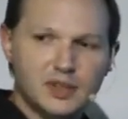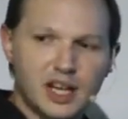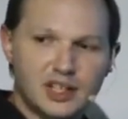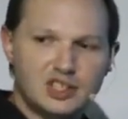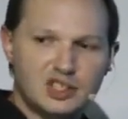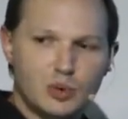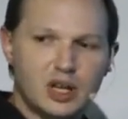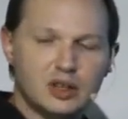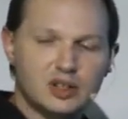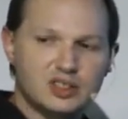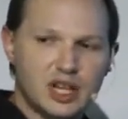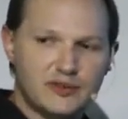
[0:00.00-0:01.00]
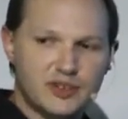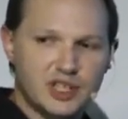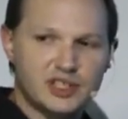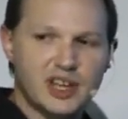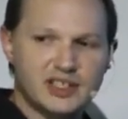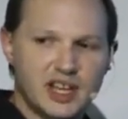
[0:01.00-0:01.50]
And this is what it looks like for the
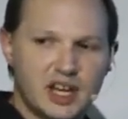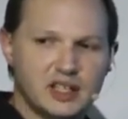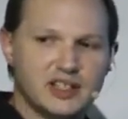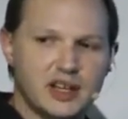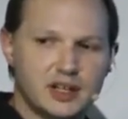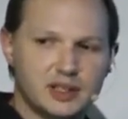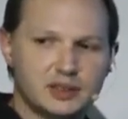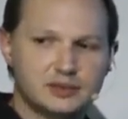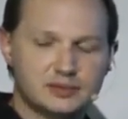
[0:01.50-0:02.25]
Titanic data.